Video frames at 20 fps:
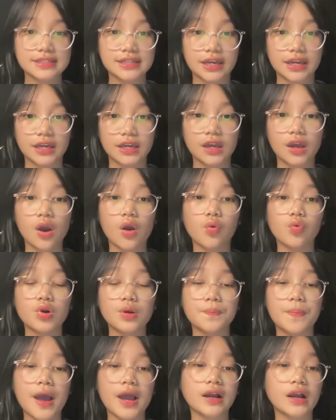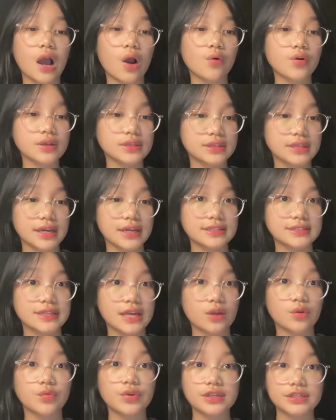day, we packed our things
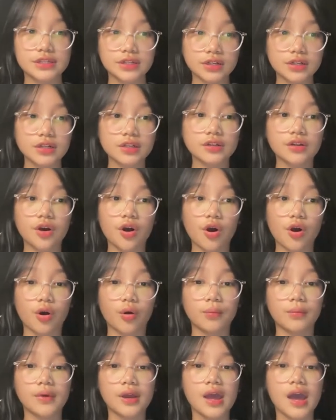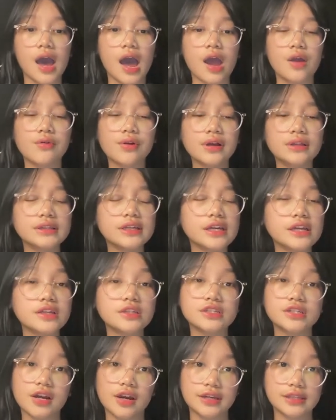and returned home. I really
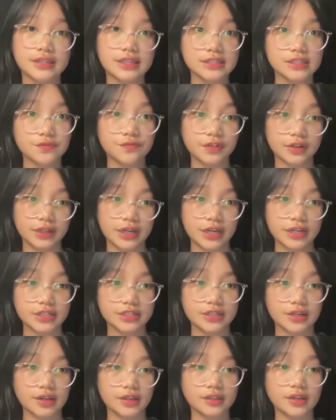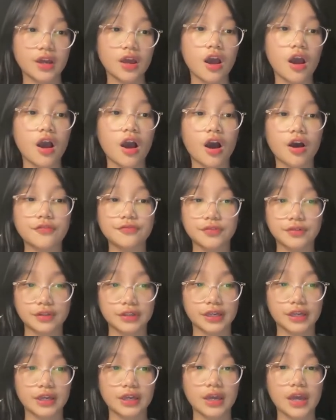enjoyed this vacation.
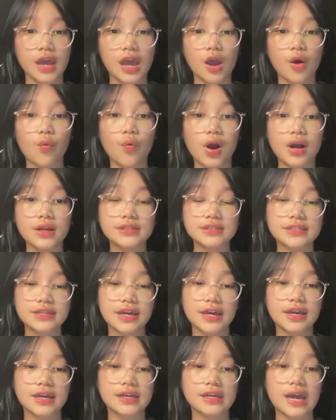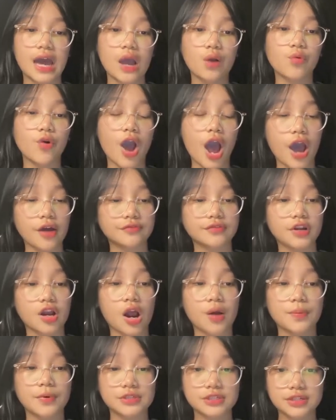Hopefully, one day I will have the
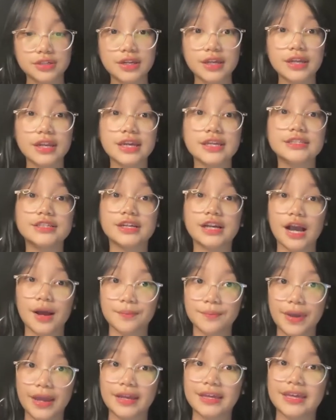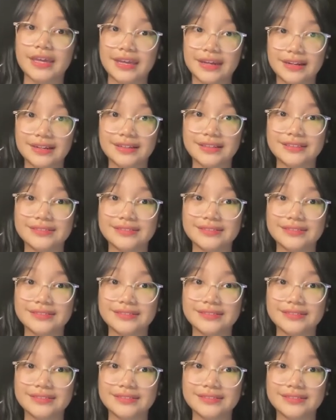opportunity to come back here.